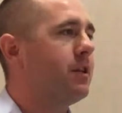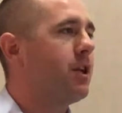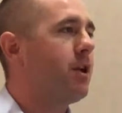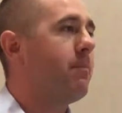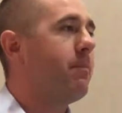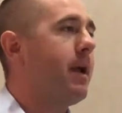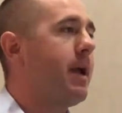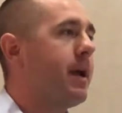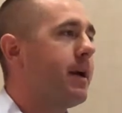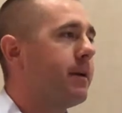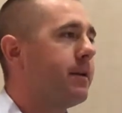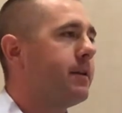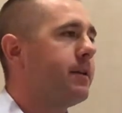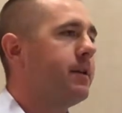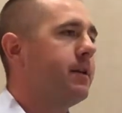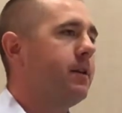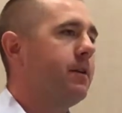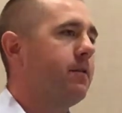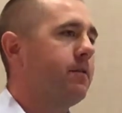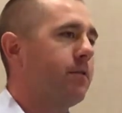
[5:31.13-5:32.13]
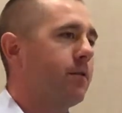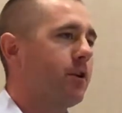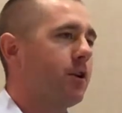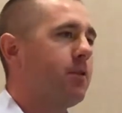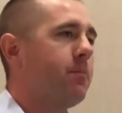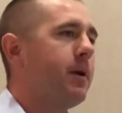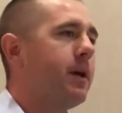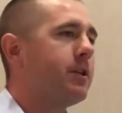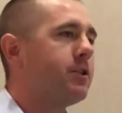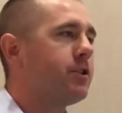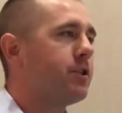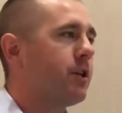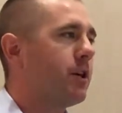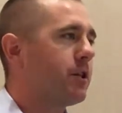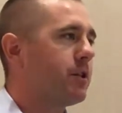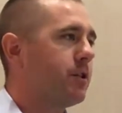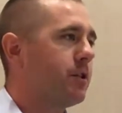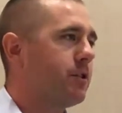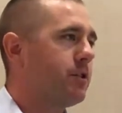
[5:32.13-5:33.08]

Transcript: command for a command structure.